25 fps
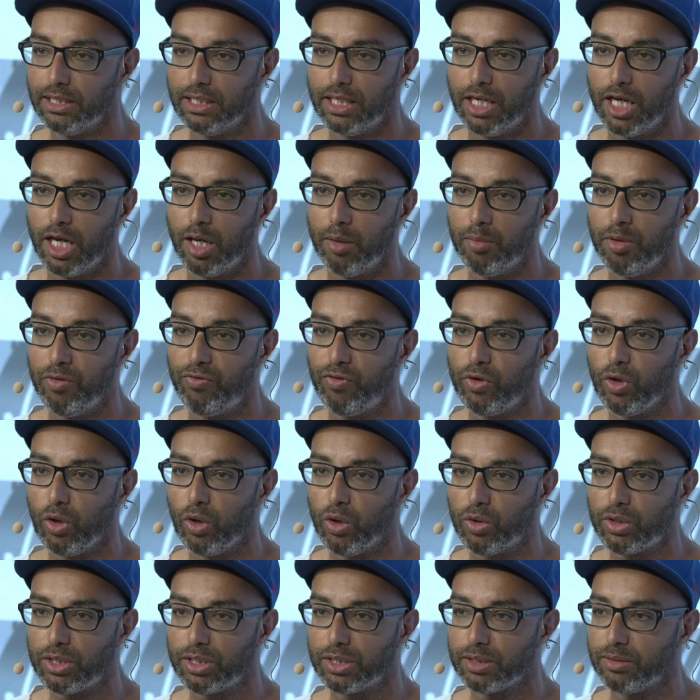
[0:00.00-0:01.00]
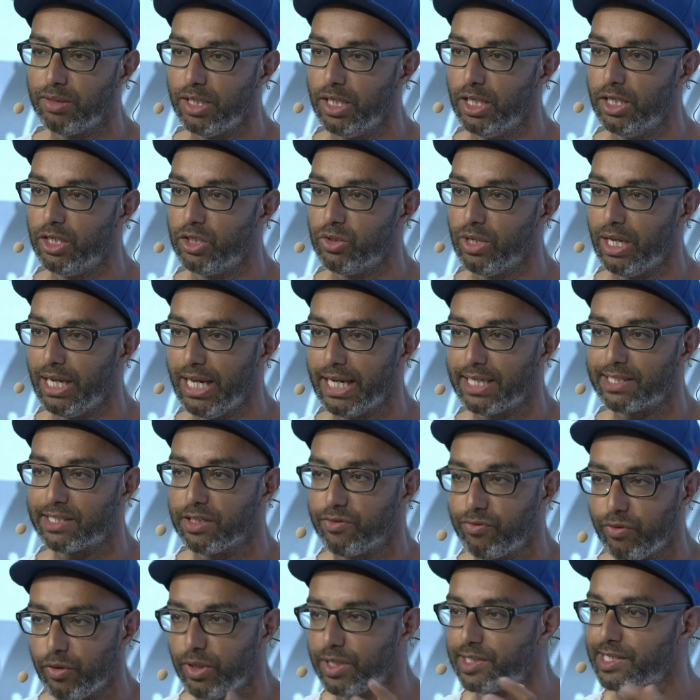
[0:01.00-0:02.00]
If you look into
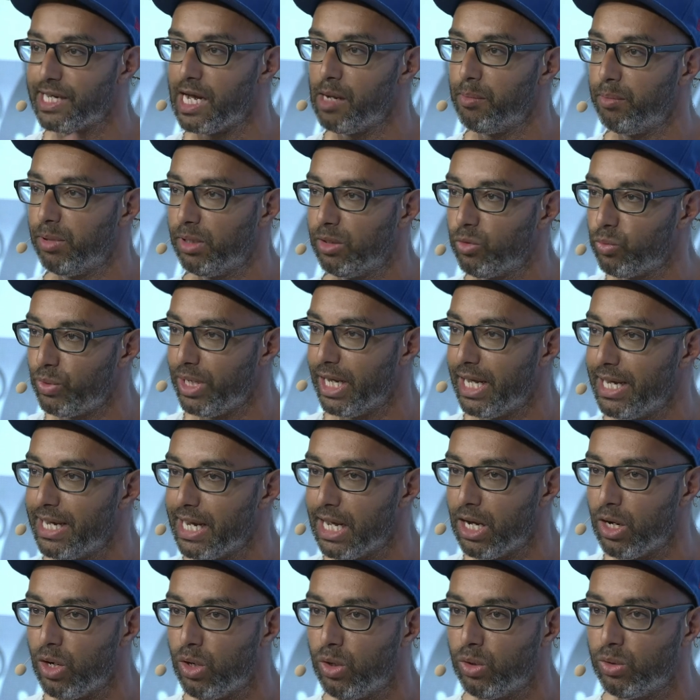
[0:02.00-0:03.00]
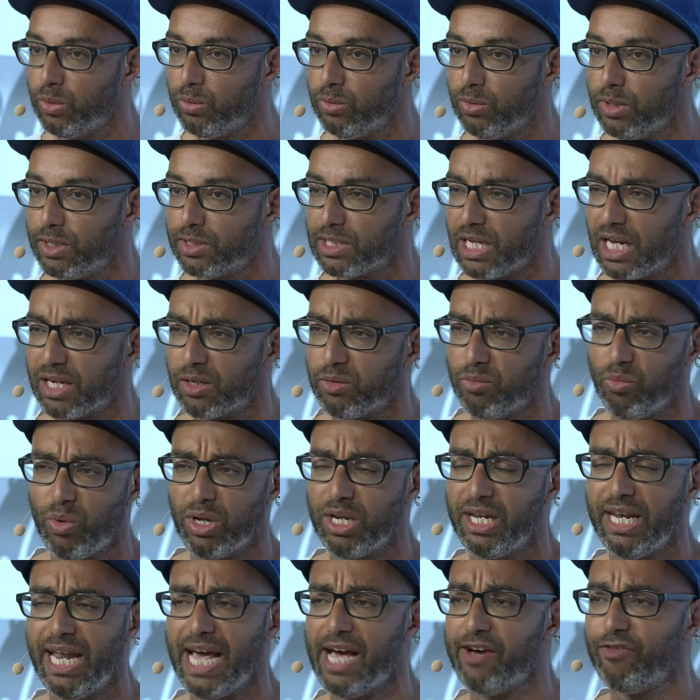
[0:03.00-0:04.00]
Alexa, for example, we are now, it's like
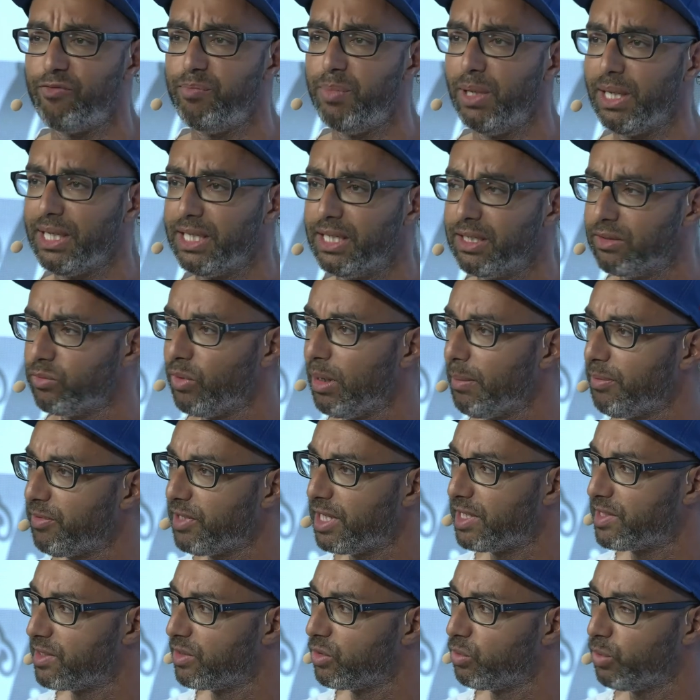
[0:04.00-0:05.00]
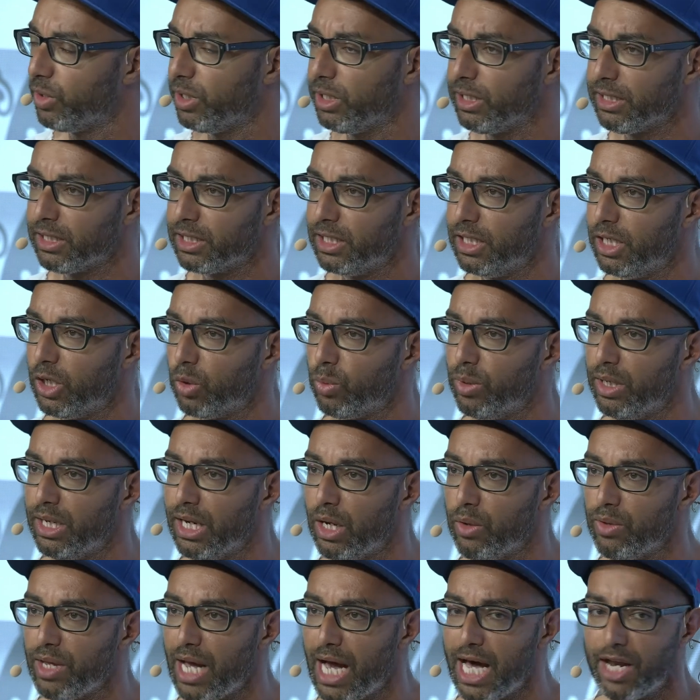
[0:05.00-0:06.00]
1.5 billion websites in the world. We're
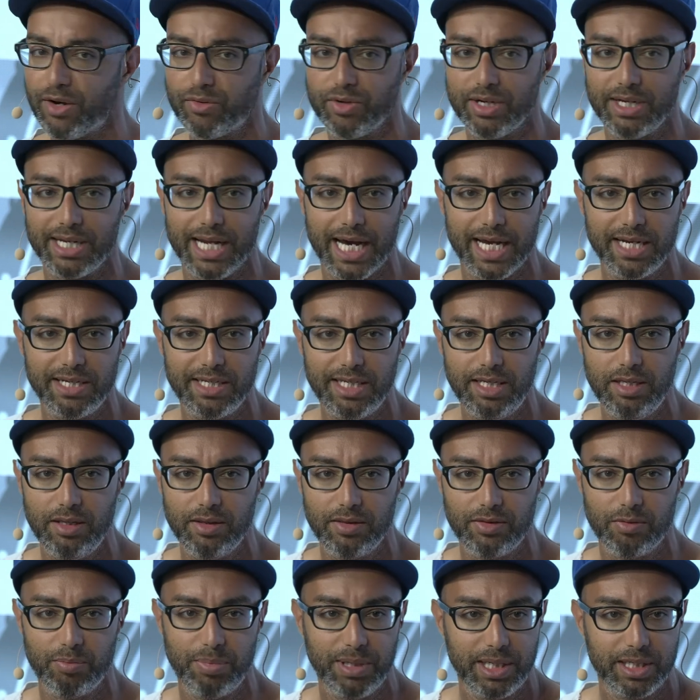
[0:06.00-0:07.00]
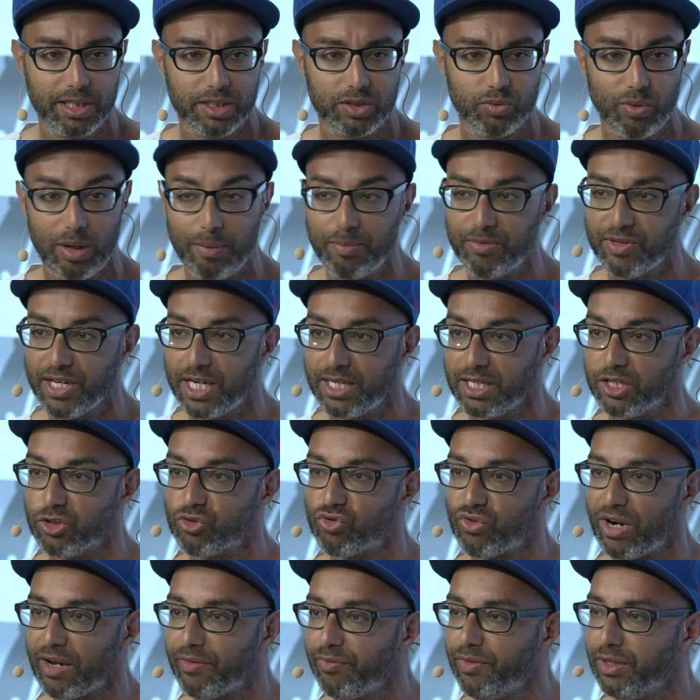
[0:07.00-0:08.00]
now the 119th biggest website in
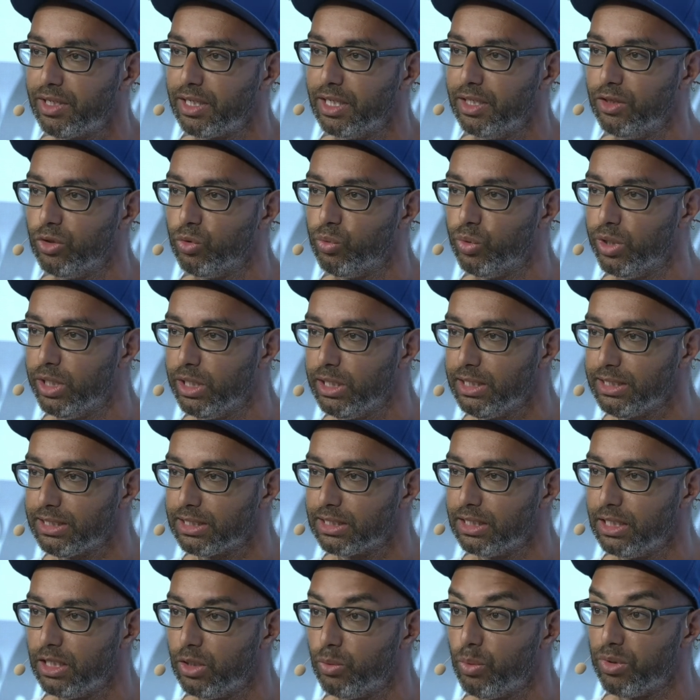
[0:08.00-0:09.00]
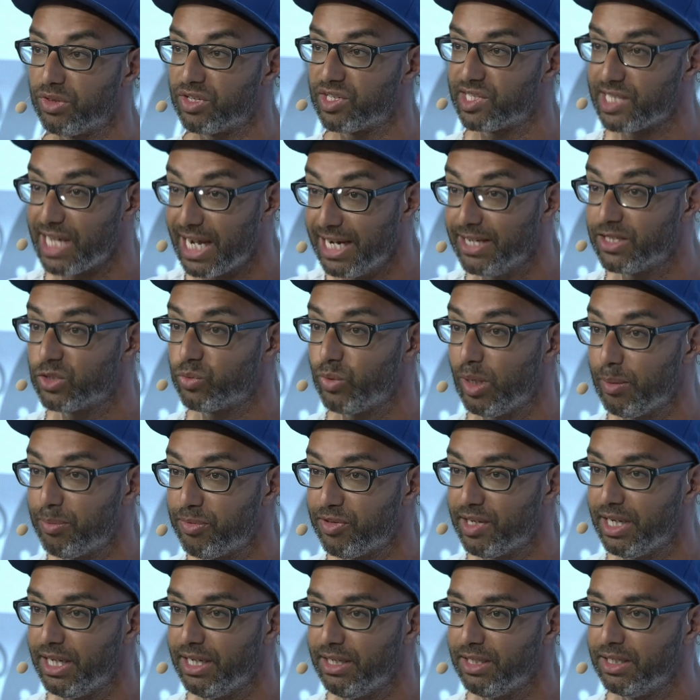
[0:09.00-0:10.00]
traffic in the world with a science
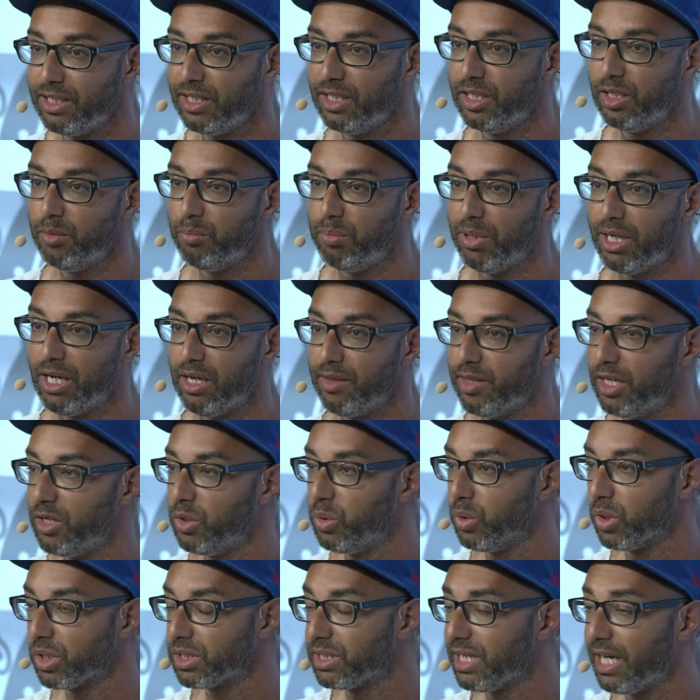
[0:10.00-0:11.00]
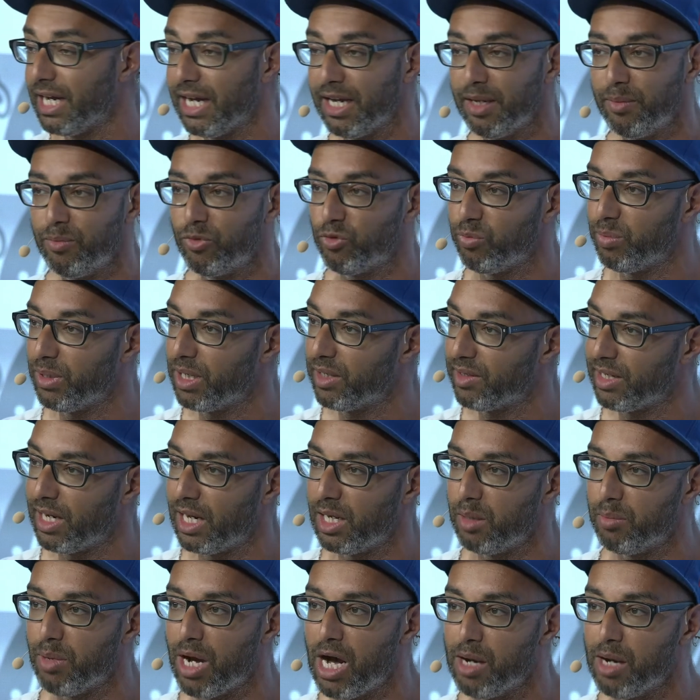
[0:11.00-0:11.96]
website, bigger than New York Times, bigger than Alibaba.